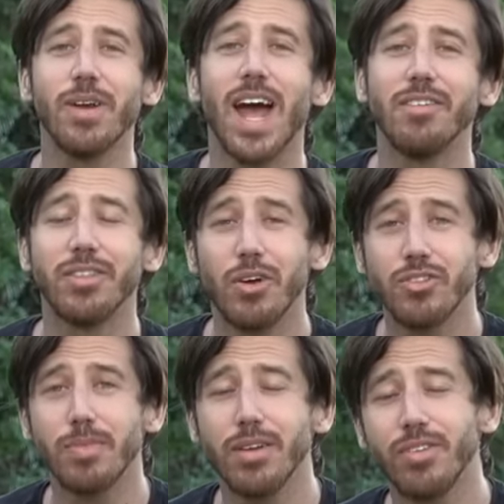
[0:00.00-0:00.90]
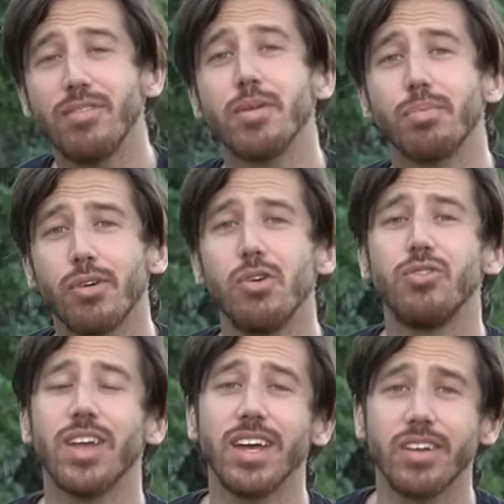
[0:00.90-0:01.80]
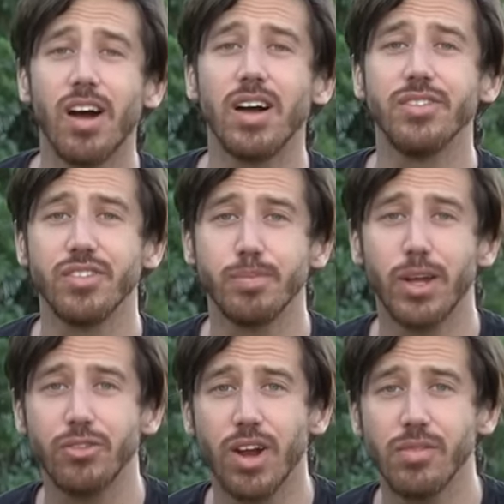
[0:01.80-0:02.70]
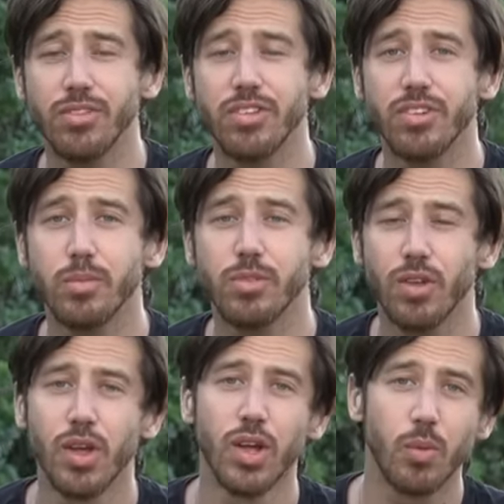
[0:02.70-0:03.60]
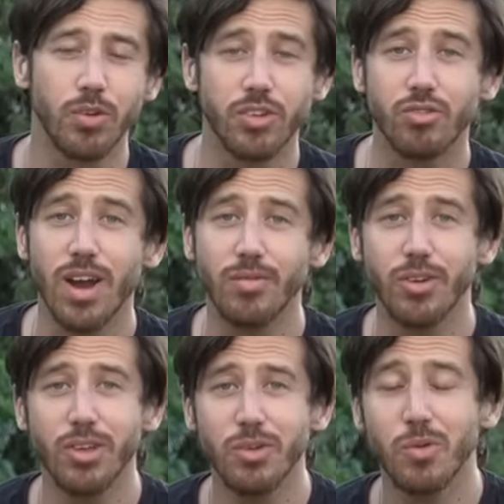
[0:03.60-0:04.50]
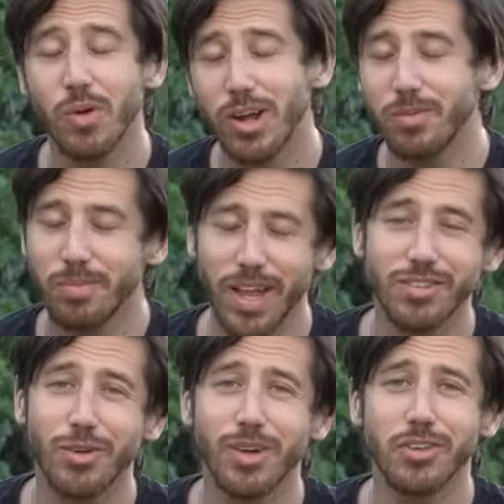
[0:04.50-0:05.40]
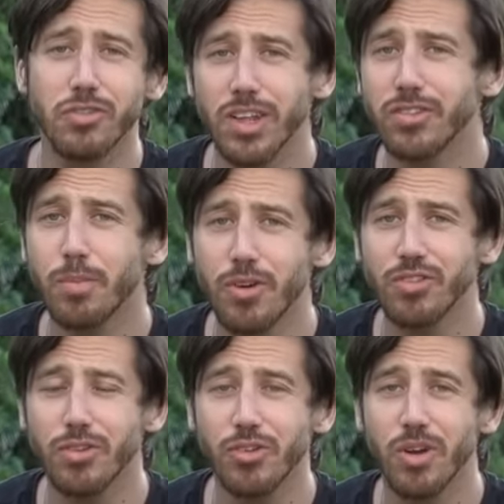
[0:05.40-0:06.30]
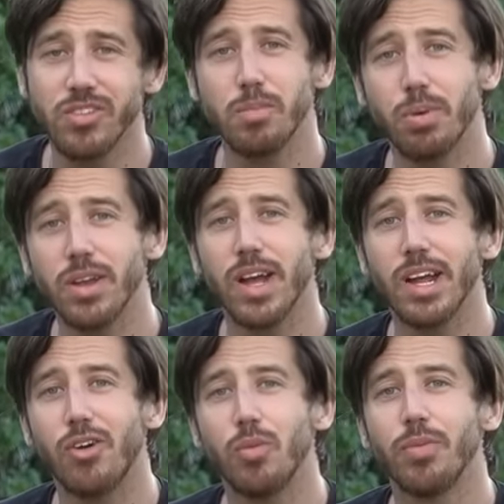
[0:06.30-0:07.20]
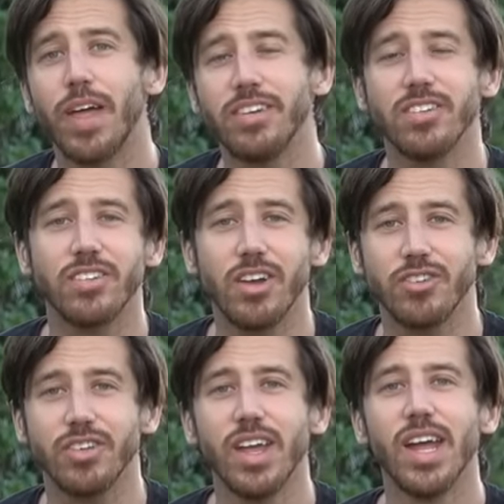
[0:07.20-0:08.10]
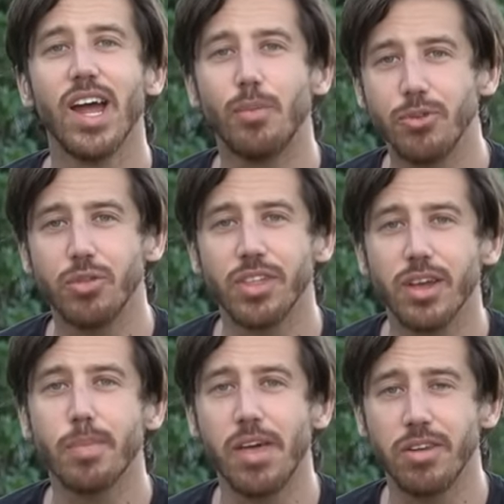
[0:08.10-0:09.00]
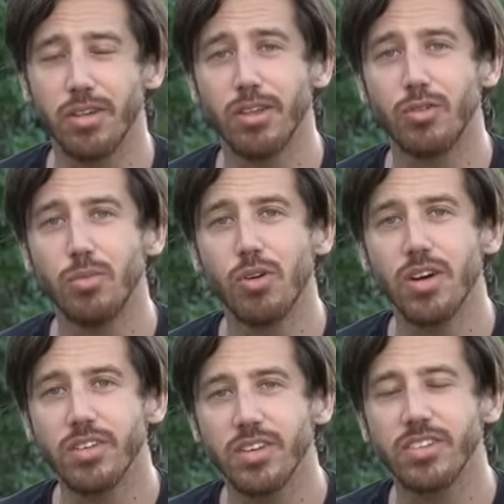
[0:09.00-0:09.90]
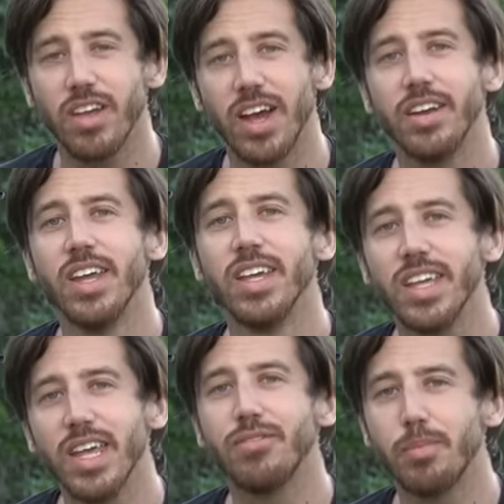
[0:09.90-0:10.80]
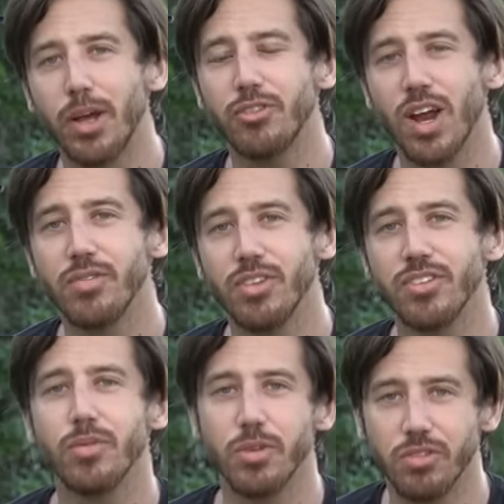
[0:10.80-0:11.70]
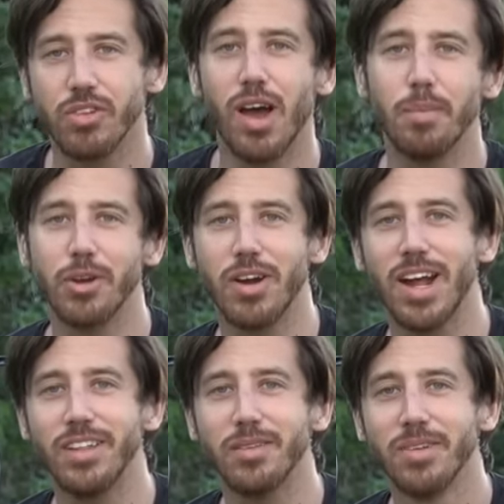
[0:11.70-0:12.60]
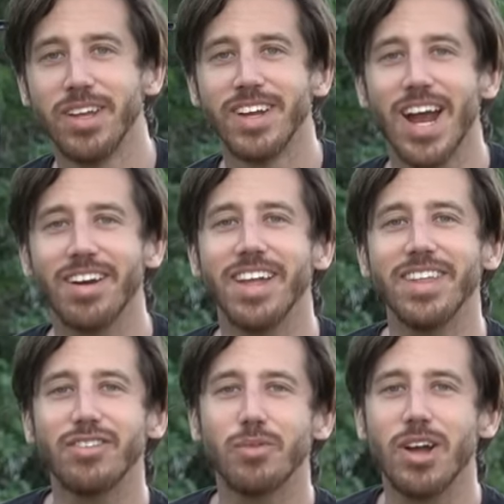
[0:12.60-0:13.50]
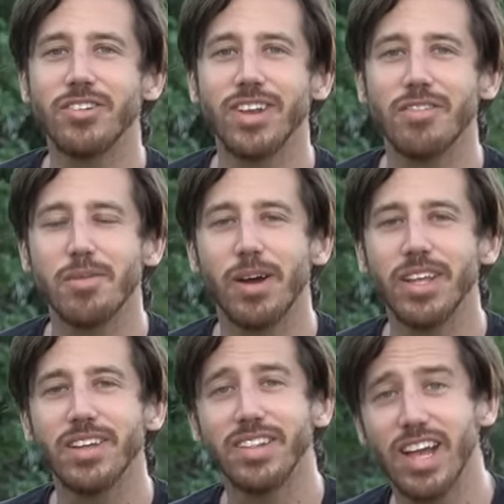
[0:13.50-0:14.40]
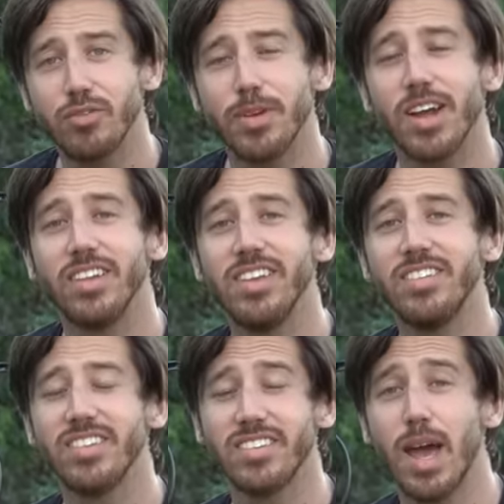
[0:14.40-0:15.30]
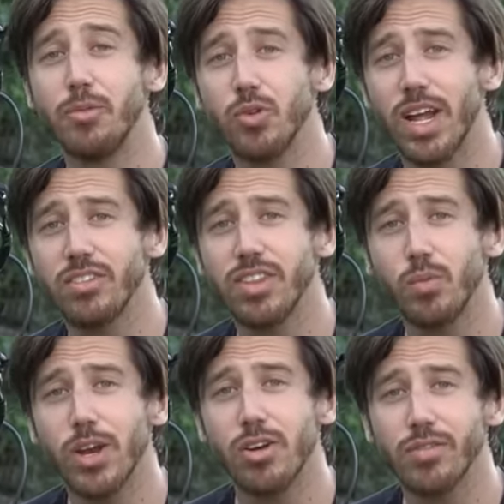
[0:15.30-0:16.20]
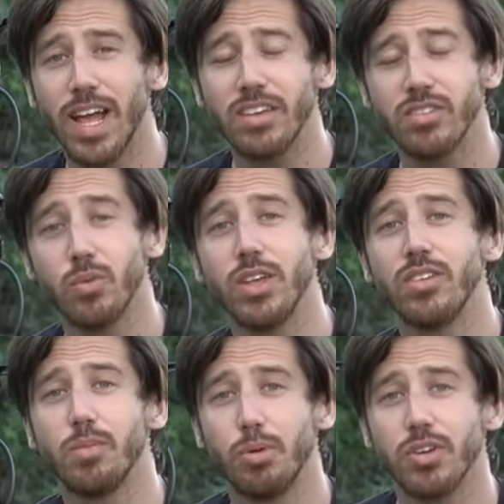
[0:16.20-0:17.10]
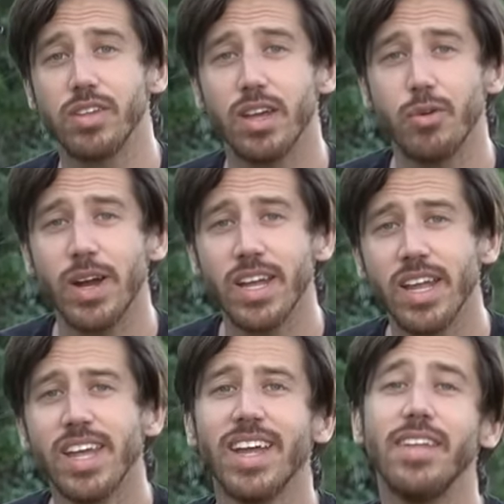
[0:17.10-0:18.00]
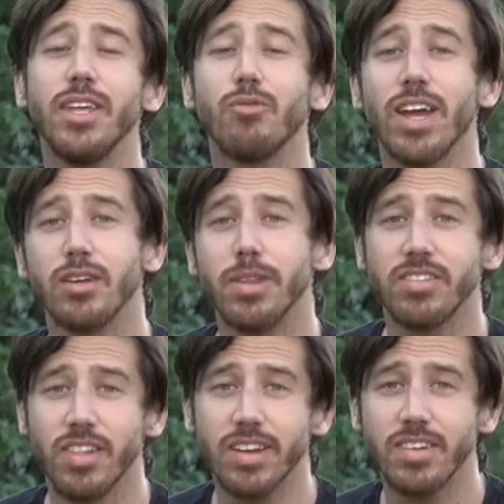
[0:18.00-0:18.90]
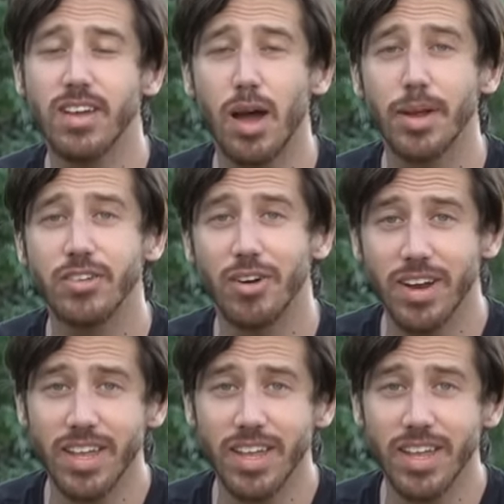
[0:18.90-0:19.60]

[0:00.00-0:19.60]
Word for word: you have it. Those are my favorite pros and cons of belt drive systems. Which is right for you? Well, as always, that's a personal choice, but I hope that discussion helped you think about it a little more to decide if a belt drive system is up your alley. All right, thanks for watching, everybody. Last but not least, it's time to announce the winner of last week's book giveaway, and the randomly selected commenter